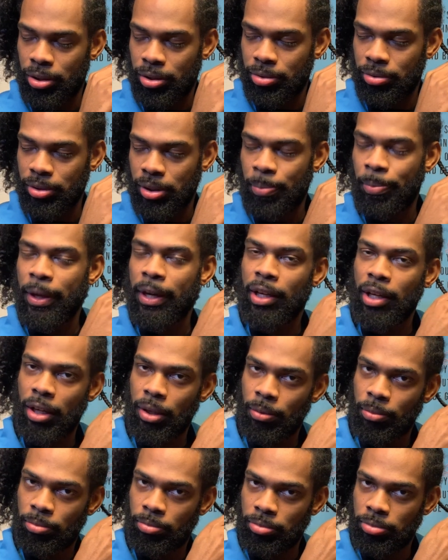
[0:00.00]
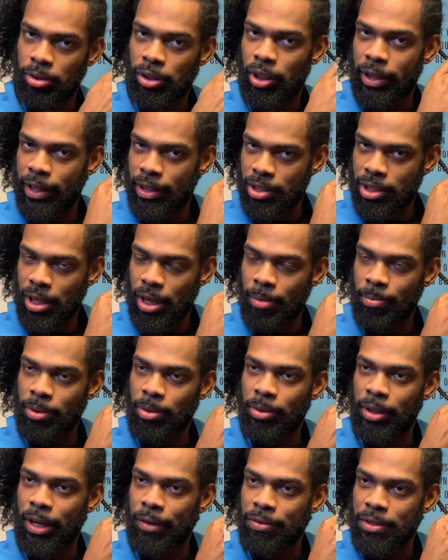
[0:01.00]
depending on your hair type, you
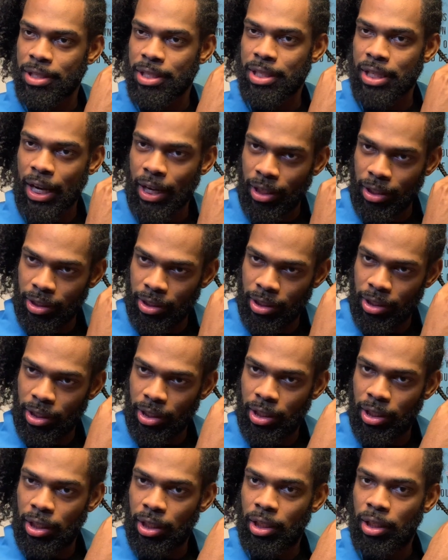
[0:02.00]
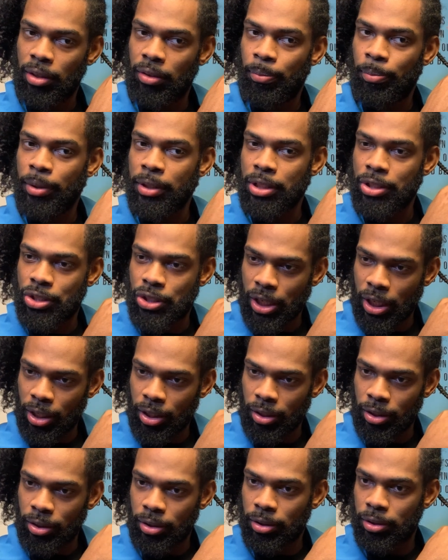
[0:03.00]
would have to style it, put
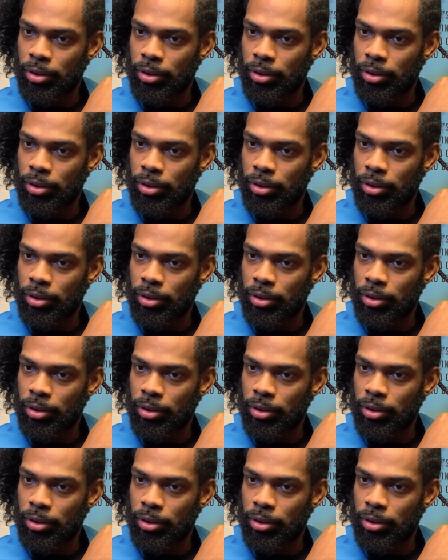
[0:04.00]
gel.